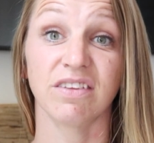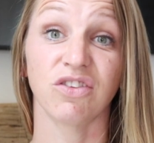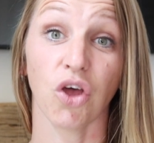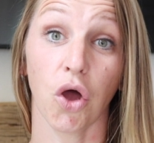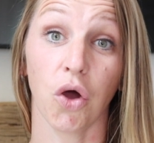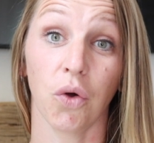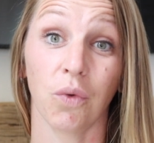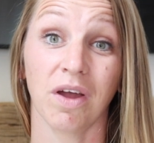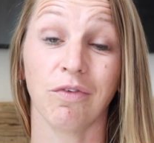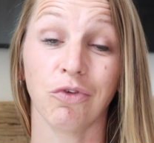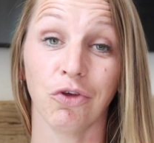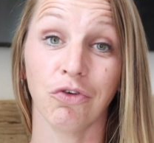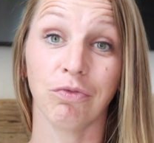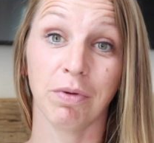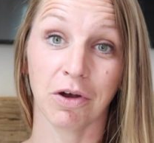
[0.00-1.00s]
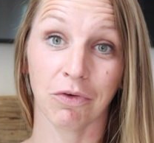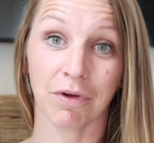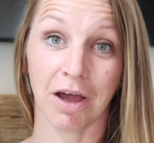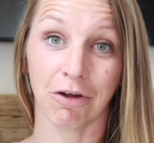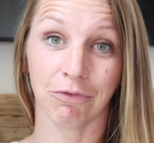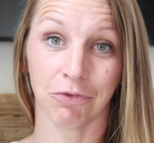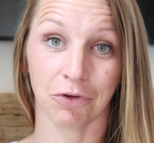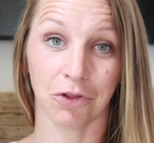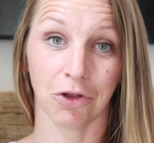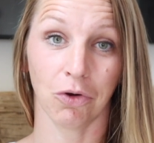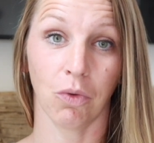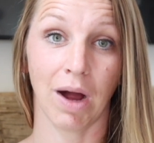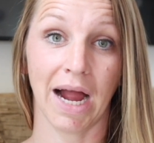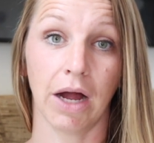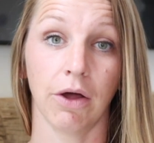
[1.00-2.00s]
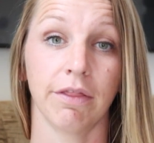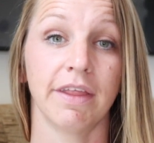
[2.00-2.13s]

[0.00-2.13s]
So if you've been around for a little while,